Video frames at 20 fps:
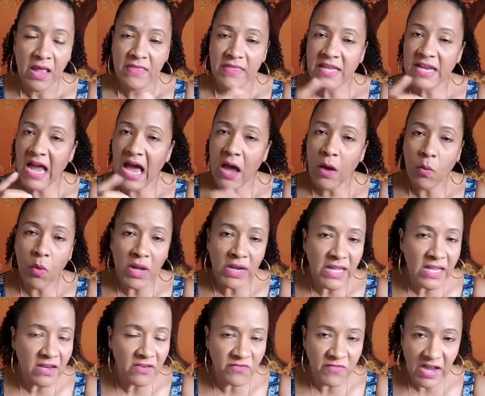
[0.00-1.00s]
then I want
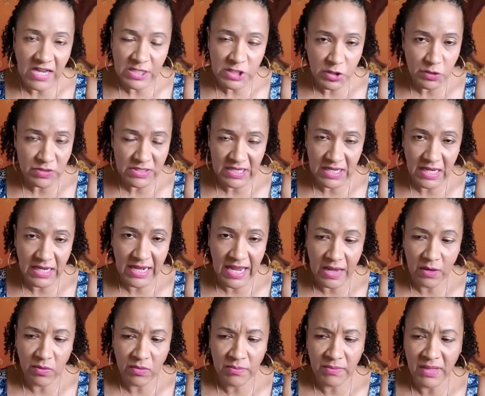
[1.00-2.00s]
to invite you to
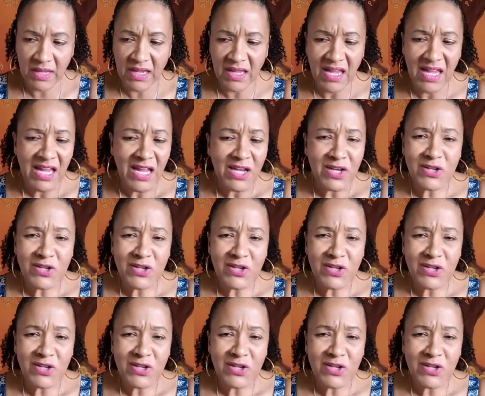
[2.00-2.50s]
connect with me.